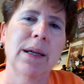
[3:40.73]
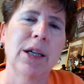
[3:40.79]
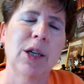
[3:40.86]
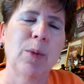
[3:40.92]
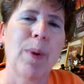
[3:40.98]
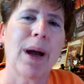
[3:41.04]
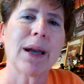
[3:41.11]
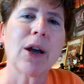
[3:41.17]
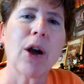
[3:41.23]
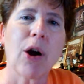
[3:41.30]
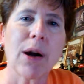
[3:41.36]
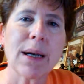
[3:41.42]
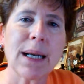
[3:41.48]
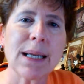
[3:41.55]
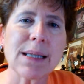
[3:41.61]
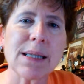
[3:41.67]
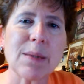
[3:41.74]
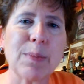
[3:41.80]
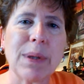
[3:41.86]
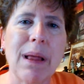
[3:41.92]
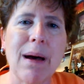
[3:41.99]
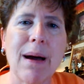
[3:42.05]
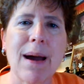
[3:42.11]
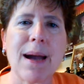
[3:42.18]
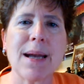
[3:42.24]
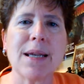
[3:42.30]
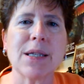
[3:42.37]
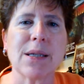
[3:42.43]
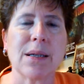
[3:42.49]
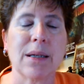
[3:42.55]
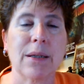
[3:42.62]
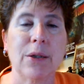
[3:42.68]
You buy gardening
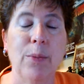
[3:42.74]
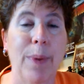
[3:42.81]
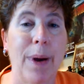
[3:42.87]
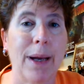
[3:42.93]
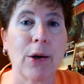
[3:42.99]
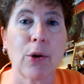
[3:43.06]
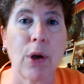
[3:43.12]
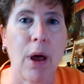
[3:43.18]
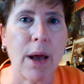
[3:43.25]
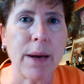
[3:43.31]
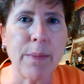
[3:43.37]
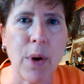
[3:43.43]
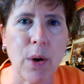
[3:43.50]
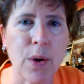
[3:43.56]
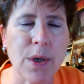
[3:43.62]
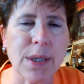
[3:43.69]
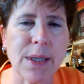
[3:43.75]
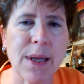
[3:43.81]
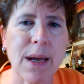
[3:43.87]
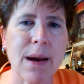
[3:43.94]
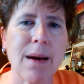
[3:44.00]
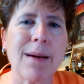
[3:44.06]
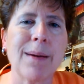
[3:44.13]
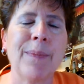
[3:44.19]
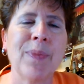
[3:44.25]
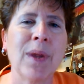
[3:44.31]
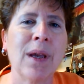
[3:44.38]
supplies, you buy your lawnmowers there.